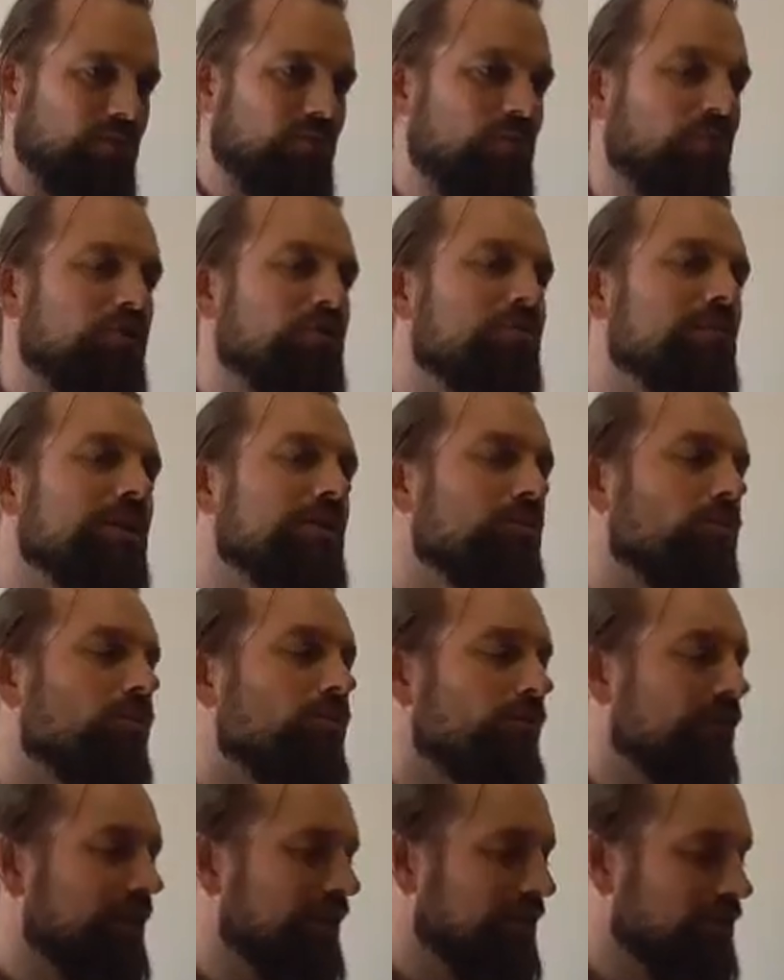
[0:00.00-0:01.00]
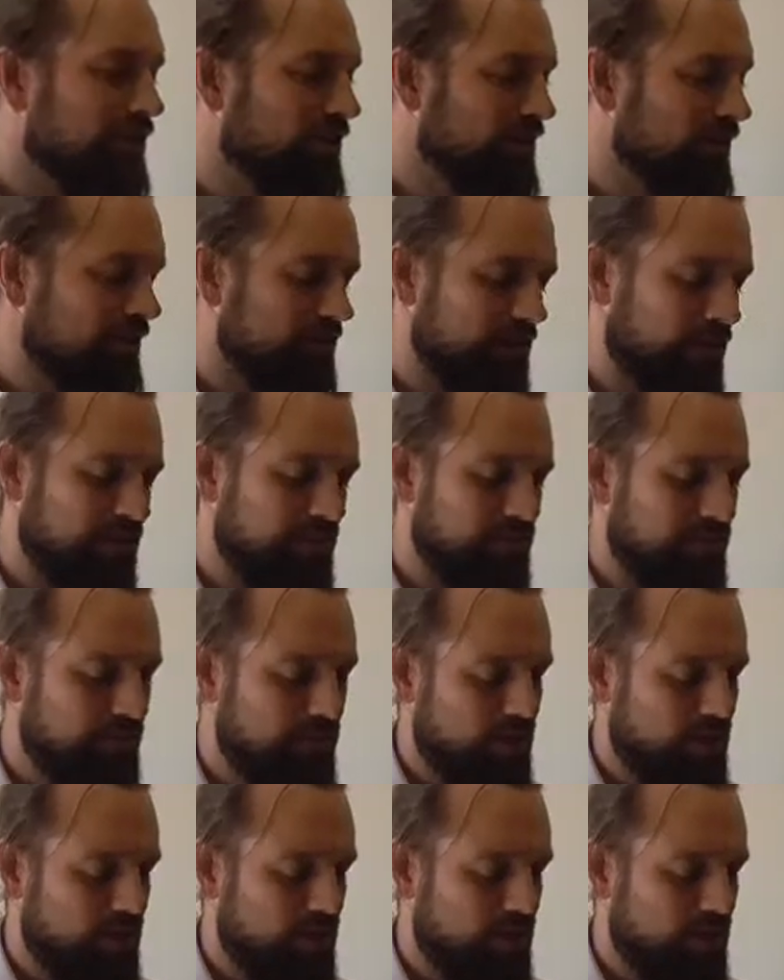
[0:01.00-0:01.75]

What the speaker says: possibly more than I should have done.